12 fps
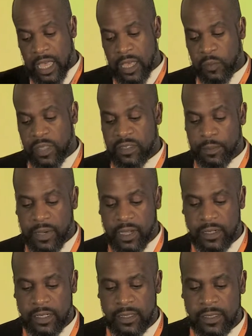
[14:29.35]
with some
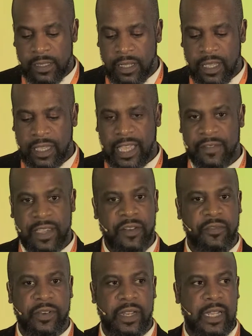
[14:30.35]
partners, gave
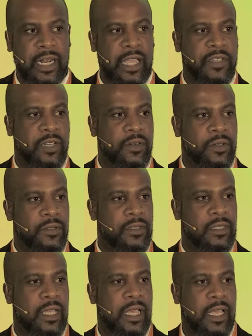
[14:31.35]
every 11-year-old
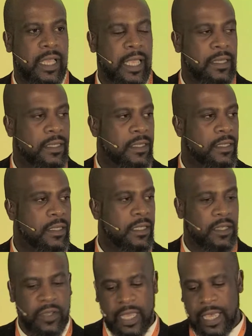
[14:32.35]
in
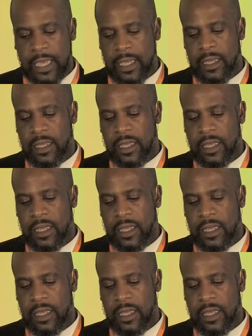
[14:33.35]
the UK